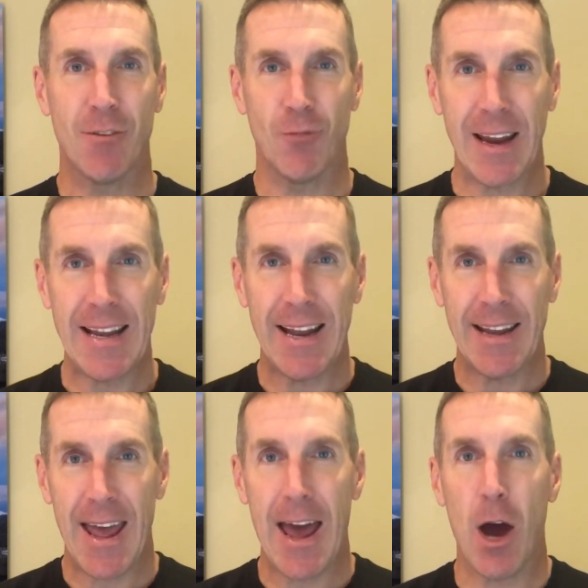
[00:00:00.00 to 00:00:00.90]
Right
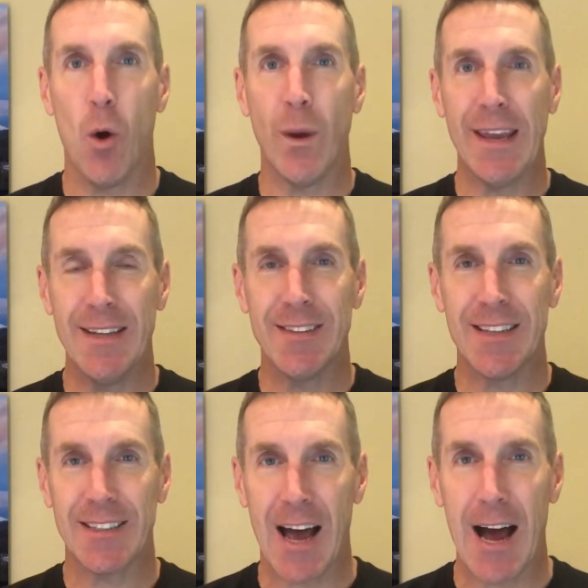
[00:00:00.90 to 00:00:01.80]
now is the
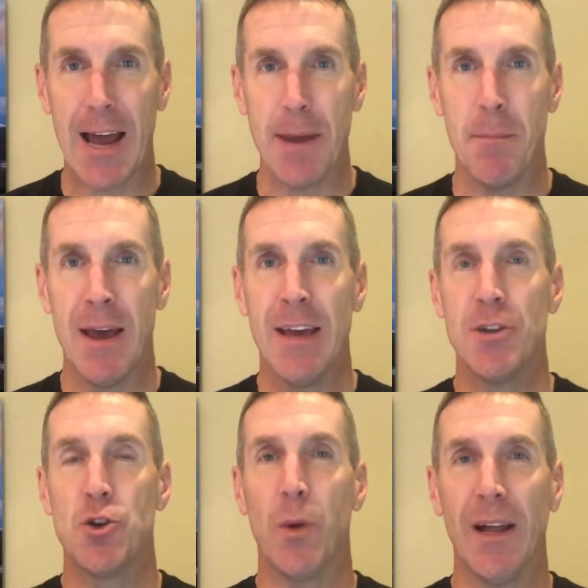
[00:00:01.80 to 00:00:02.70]
time
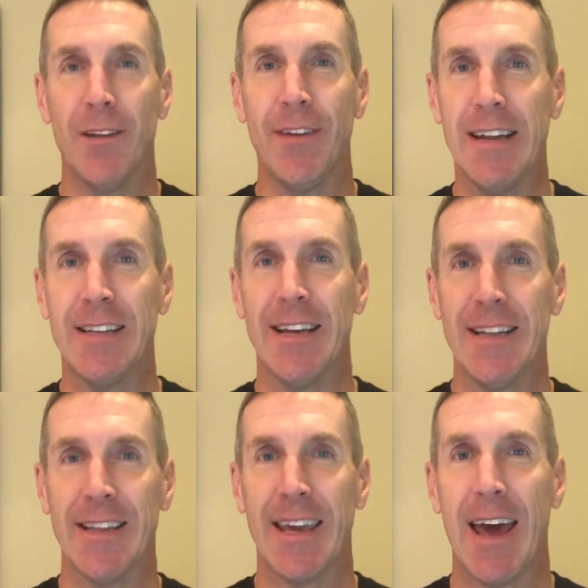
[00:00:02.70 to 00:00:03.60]
to elevate, to
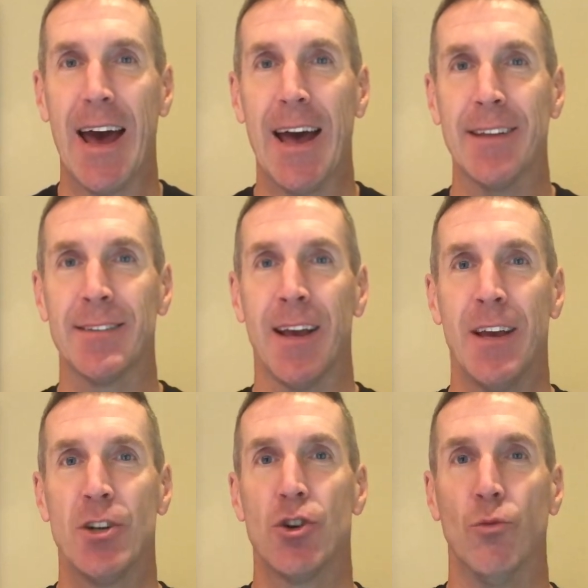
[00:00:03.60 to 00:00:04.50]
hit the gas,
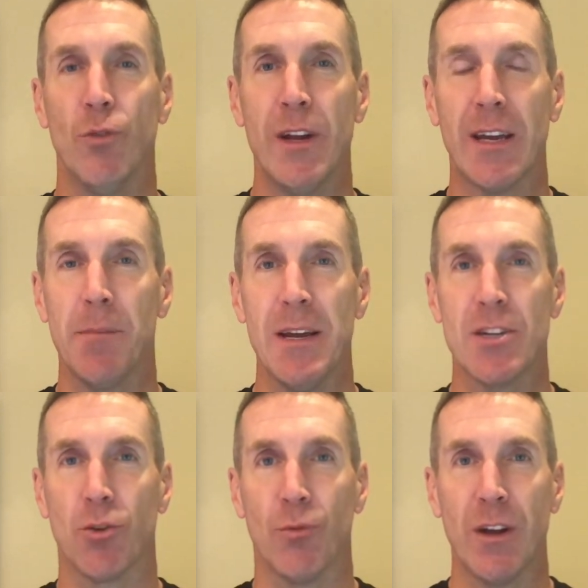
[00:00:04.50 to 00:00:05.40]
to
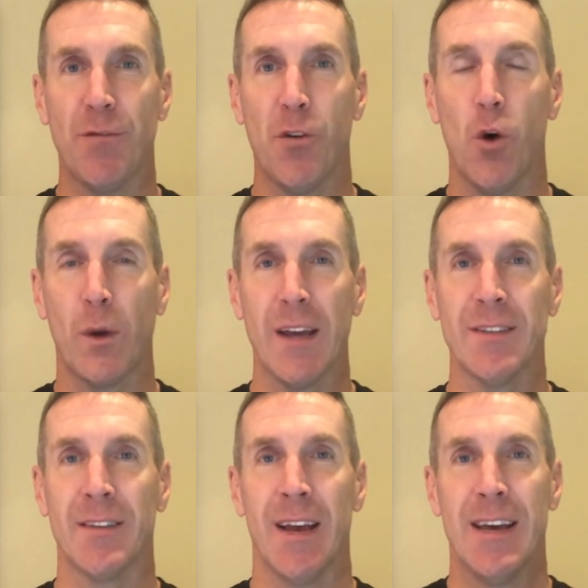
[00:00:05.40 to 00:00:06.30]
recommit, to
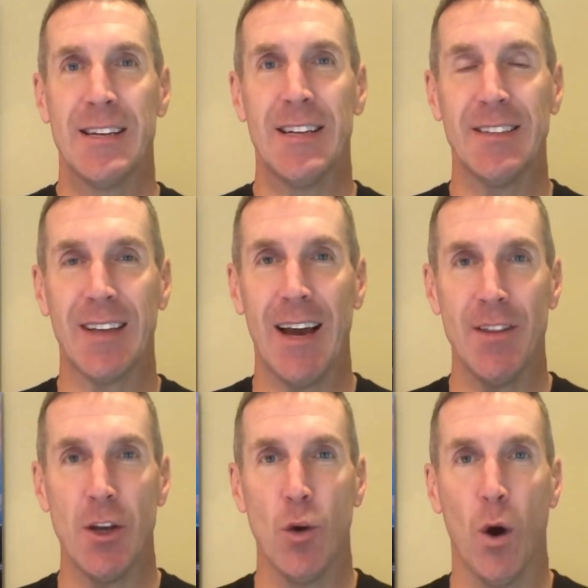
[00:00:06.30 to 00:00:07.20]
refocus, to
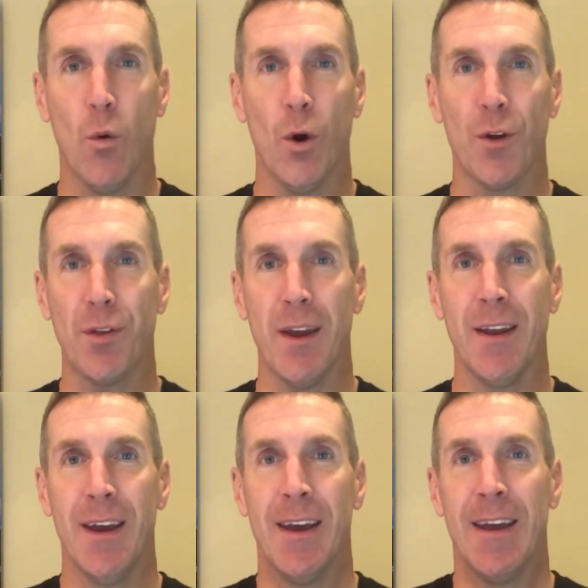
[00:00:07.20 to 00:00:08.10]
decide that you are worth
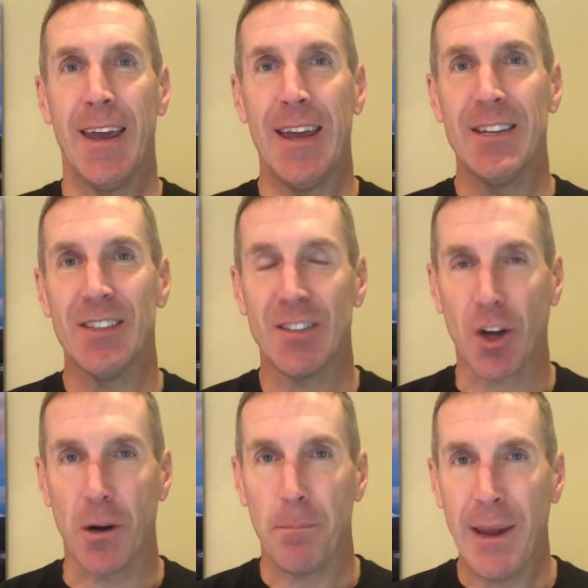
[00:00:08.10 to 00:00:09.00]
it, and to
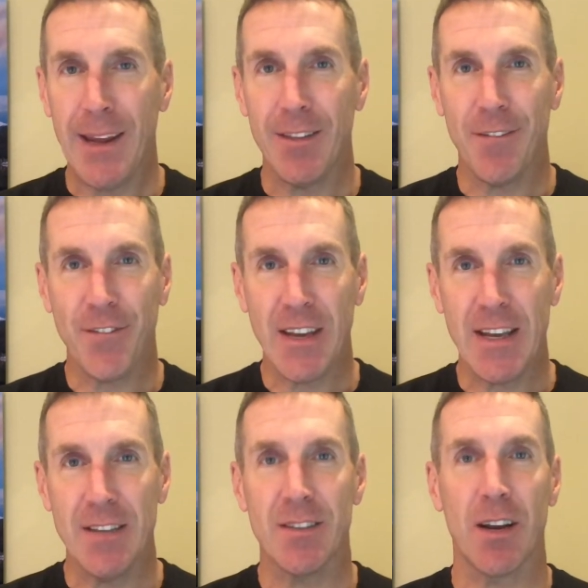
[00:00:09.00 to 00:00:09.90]
start paying the
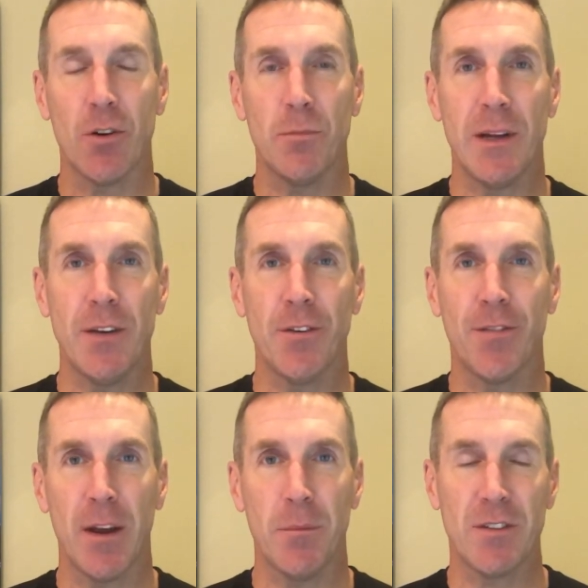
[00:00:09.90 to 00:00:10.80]
fees, and I don't mean your
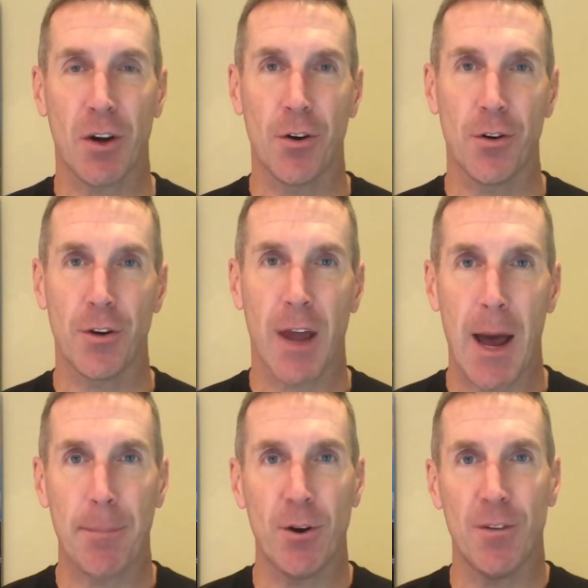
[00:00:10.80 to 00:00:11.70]
family's hard earned
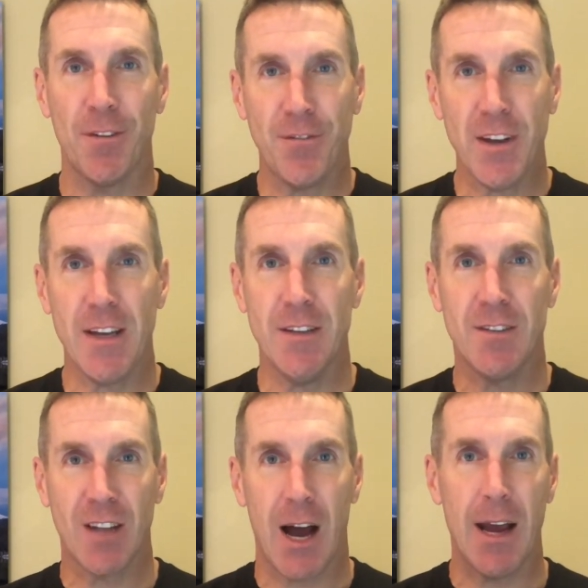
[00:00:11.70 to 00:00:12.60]
capital, the
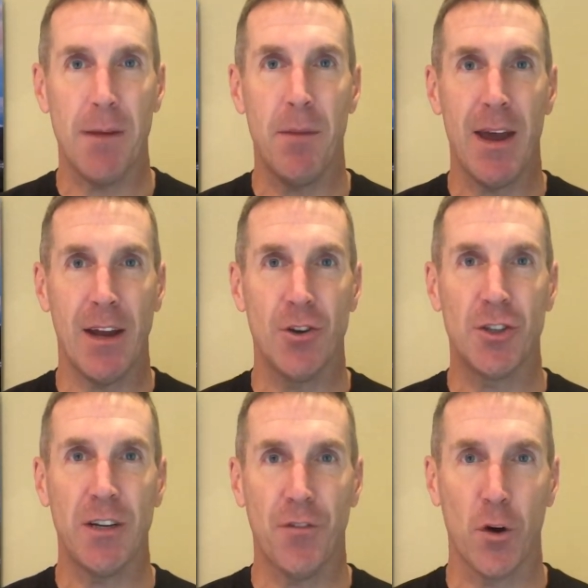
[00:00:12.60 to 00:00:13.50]
fees, time,
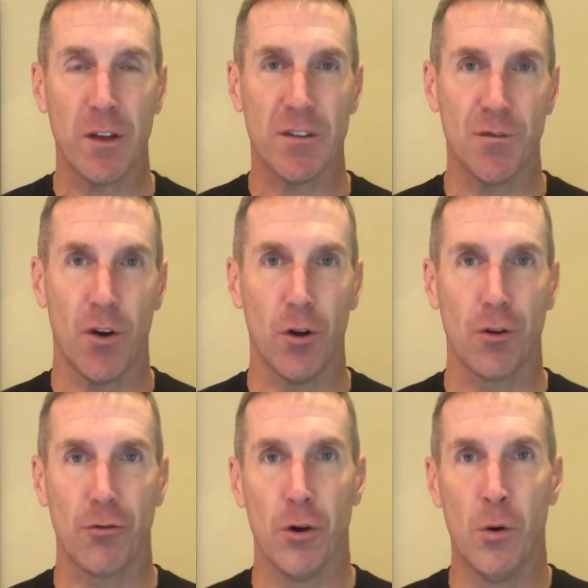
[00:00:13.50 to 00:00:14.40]
energy, focus, and follow
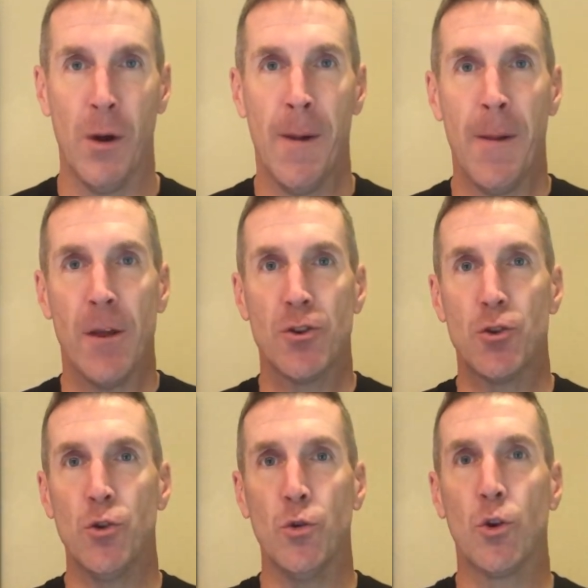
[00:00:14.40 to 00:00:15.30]
through
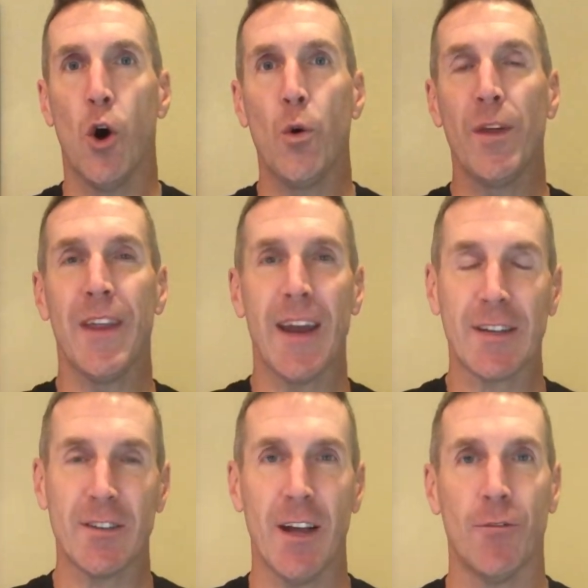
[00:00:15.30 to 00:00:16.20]
to go to the
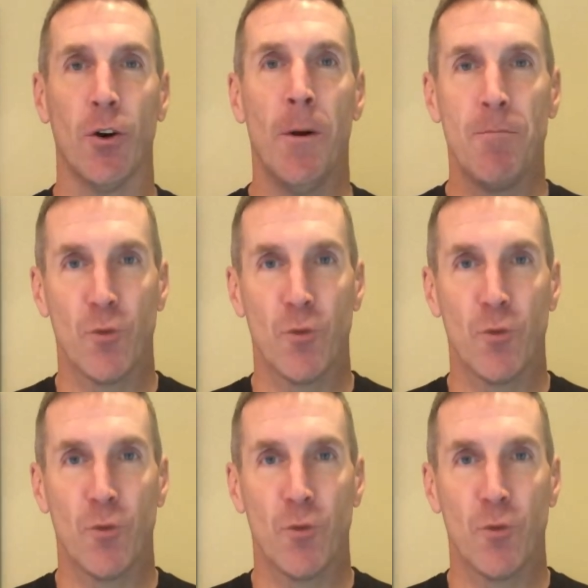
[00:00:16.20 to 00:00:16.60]
next level.